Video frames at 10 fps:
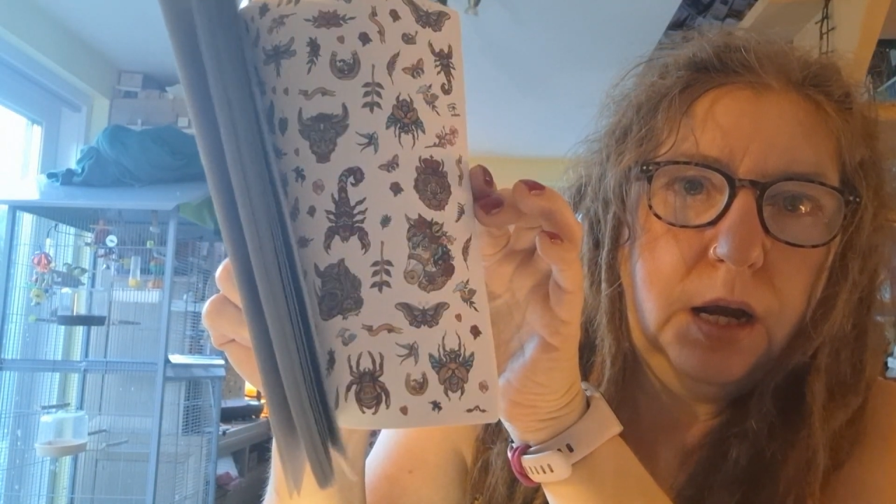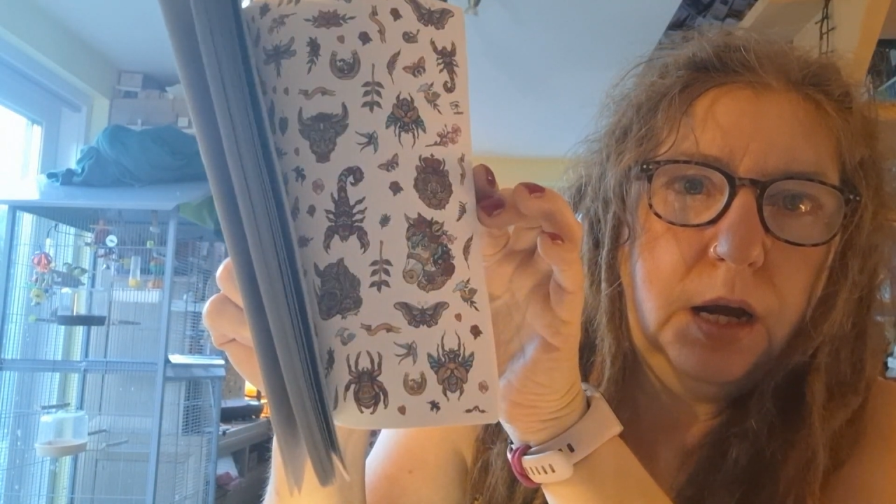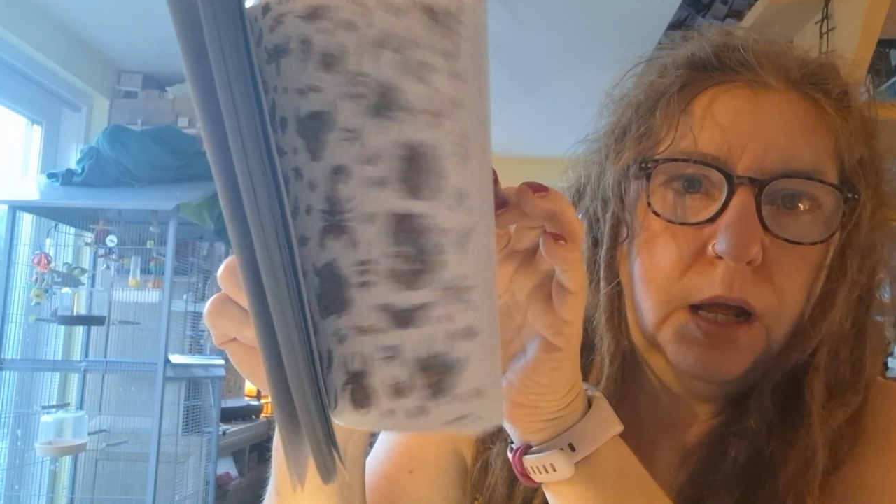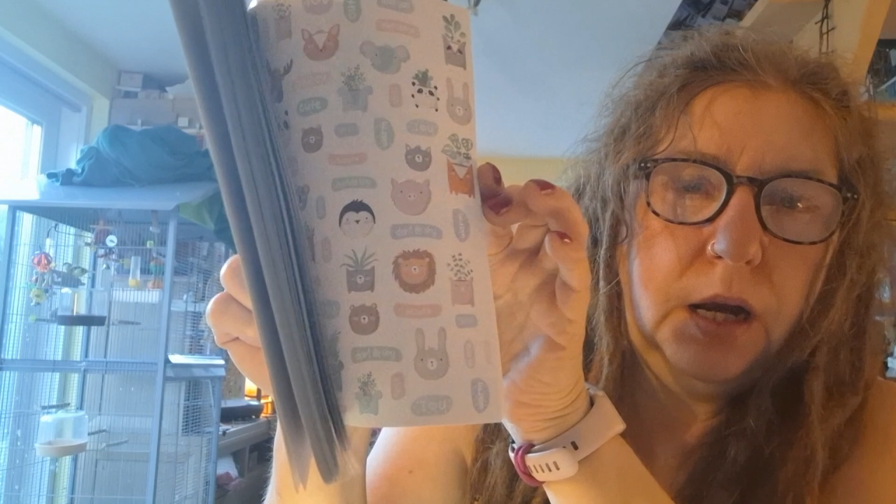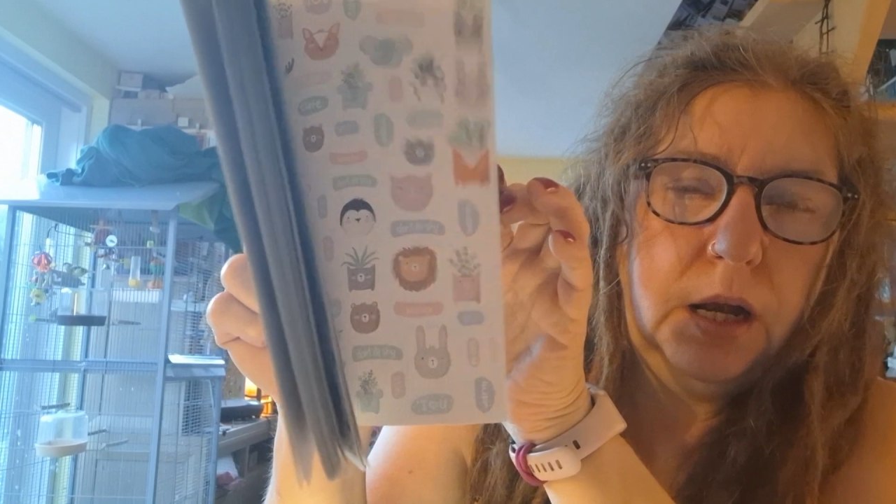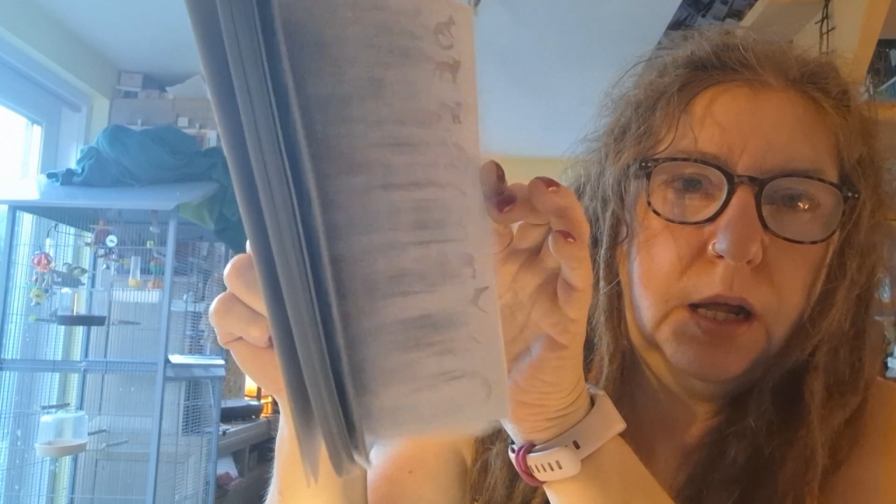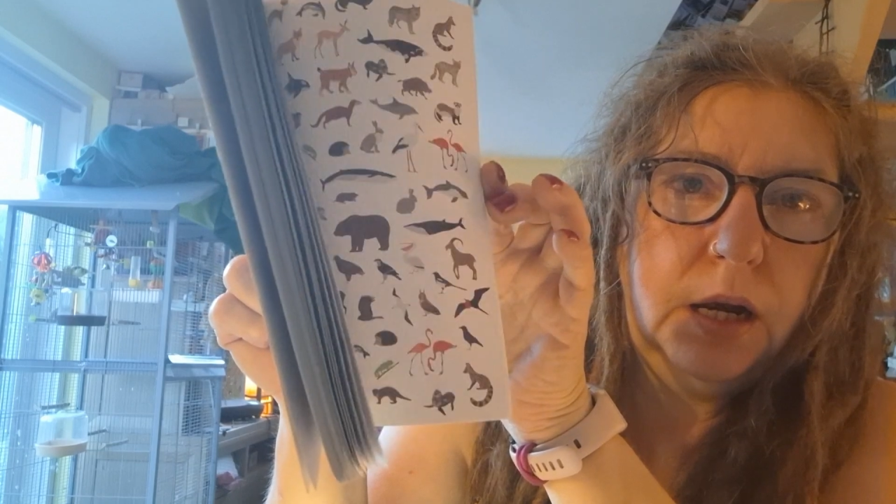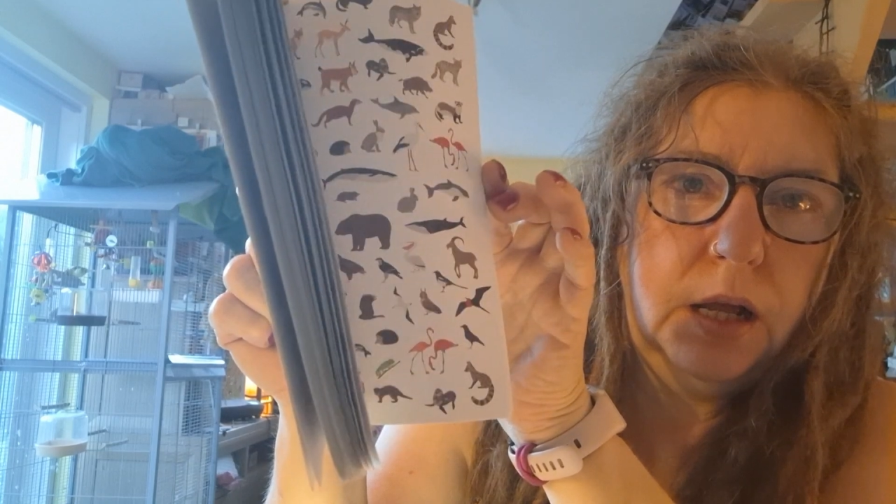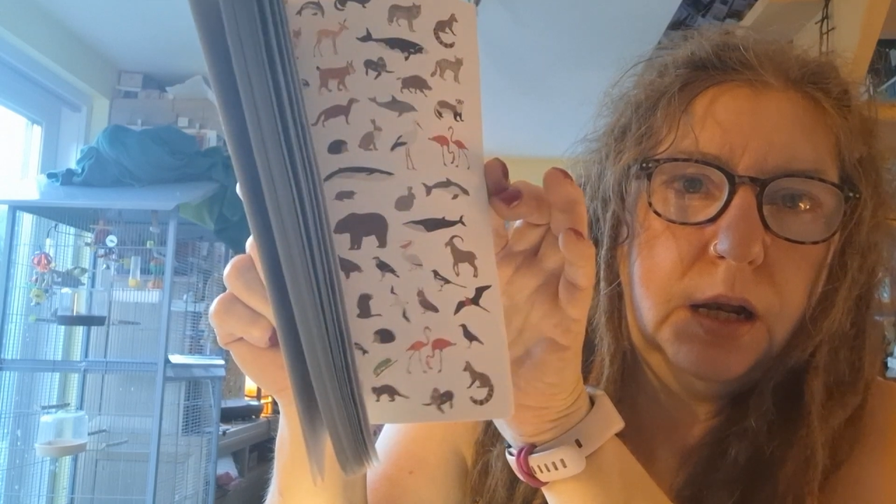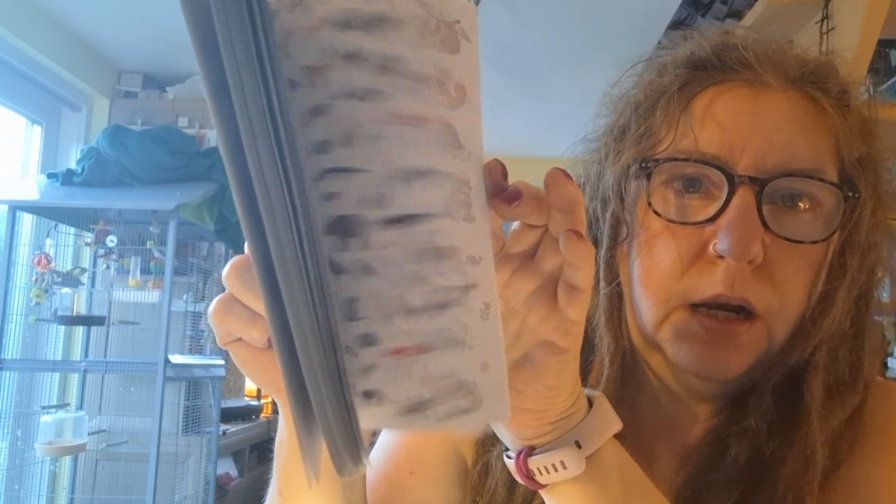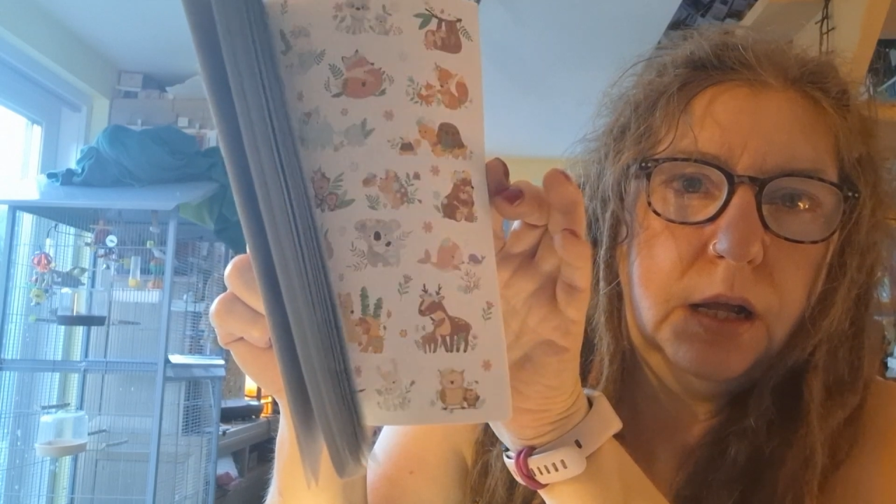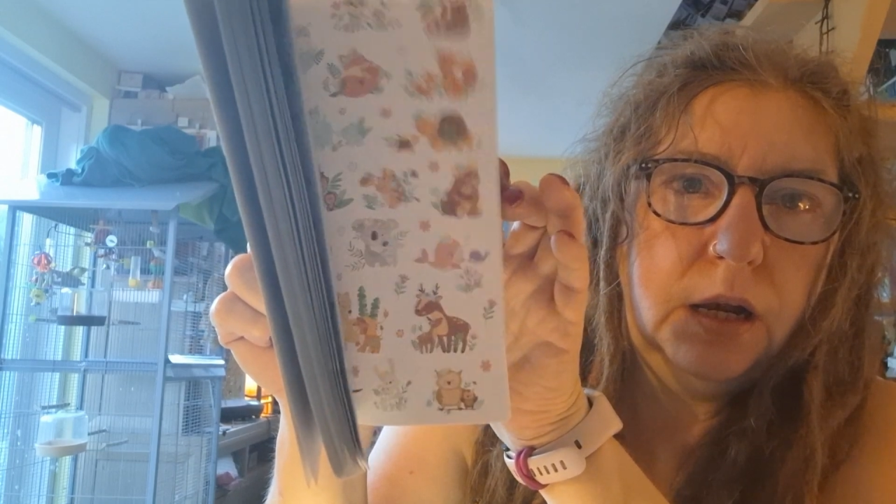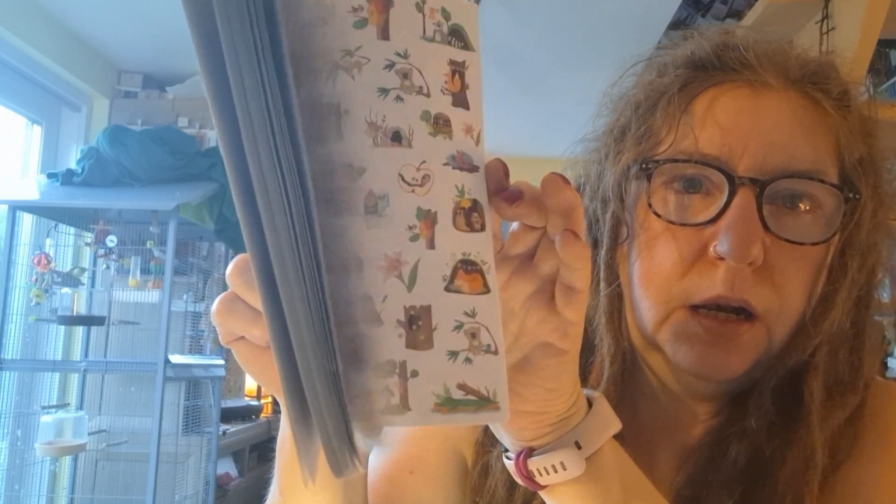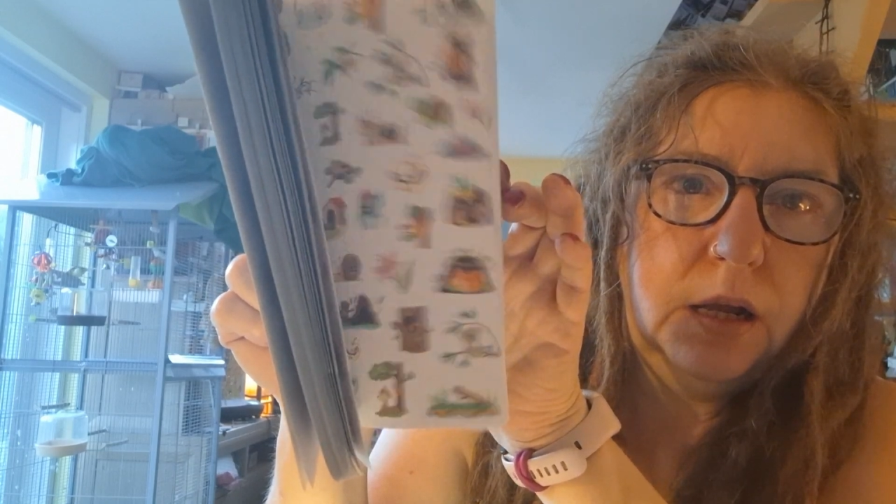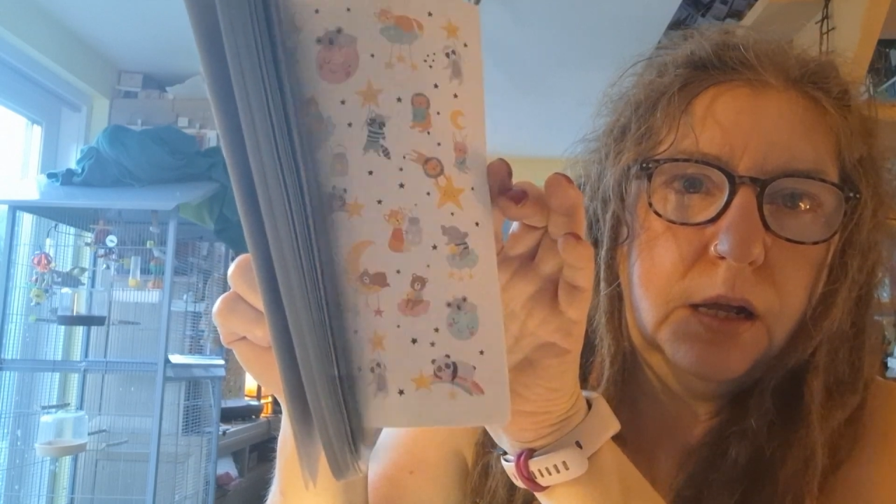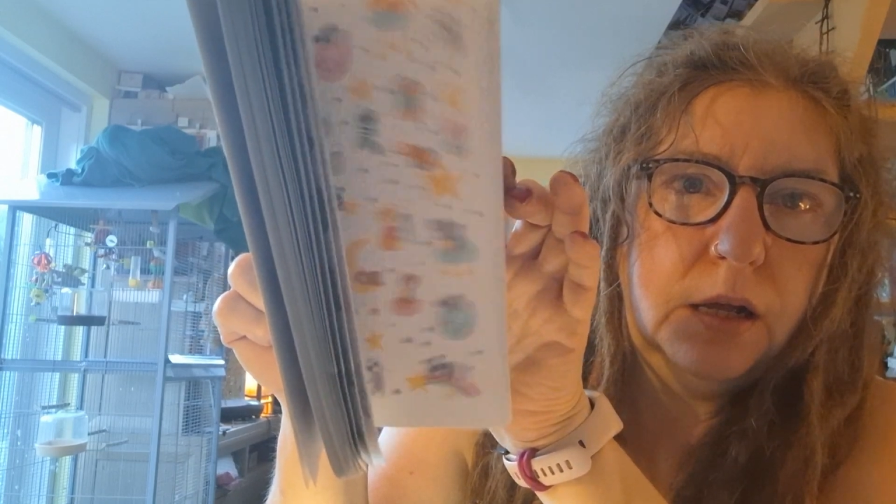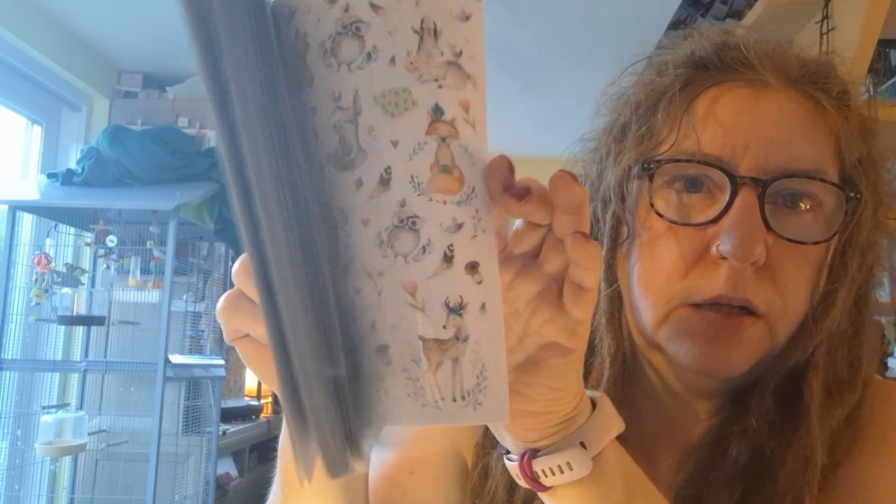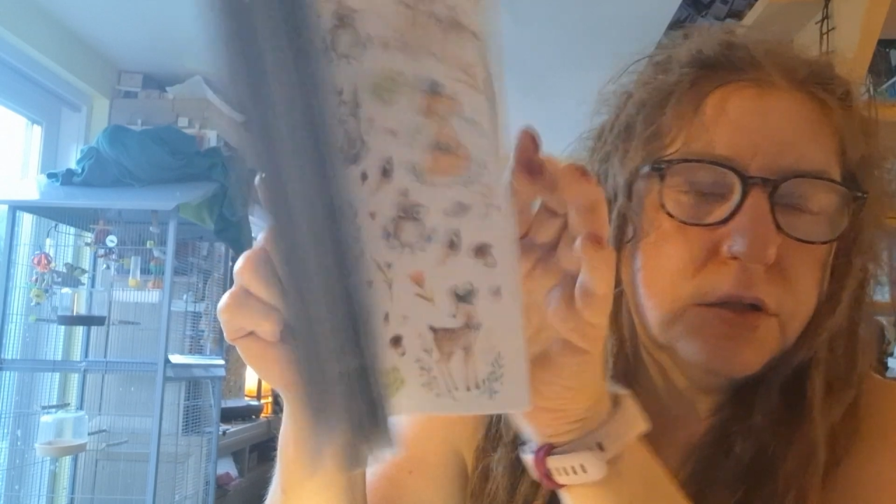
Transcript: la la la la la.